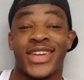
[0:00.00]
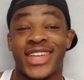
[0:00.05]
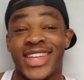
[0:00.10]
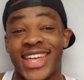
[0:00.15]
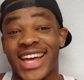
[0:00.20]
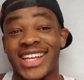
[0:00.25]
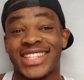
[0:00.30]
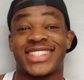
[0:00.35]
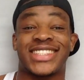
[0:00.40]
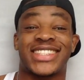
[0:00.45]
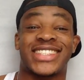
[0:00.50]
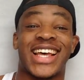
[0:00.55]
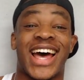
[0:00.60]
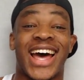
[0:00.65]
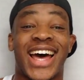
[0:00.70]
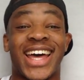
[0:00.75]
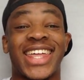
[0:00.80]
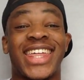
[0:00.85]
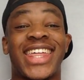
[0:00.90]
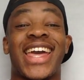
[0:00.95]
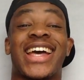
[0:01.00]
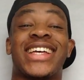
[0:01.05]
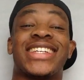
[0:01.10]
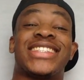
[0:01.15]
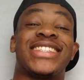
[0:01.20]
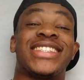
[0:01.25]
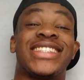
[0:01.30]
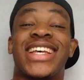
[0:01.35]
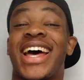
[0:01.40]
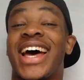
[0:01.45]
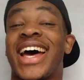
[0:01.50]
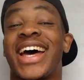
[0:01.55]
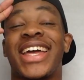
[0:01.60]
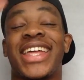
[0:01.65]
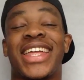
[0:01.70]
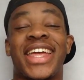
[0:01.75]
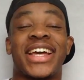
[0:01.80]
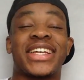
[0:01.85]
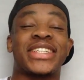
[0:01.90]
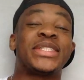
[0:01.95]
Yes, sir. Yes, sir.
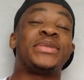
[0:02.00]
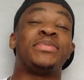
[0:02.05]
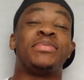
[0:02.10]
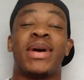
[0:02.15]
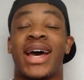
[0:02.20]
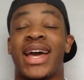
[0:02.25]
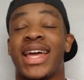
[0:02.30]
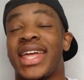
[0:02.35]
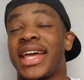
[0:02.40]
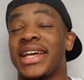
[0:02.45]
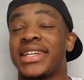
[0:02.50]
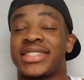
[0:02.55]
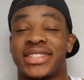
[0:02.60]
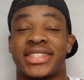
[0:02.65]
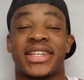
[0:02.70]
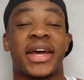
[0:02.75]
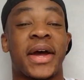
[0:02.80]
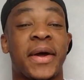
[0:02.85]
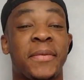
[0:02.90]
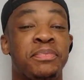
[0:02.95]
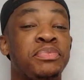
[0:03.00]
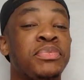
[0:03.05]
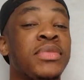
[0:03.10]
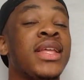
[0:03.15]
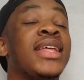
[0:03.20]
Yes, my yes, sir.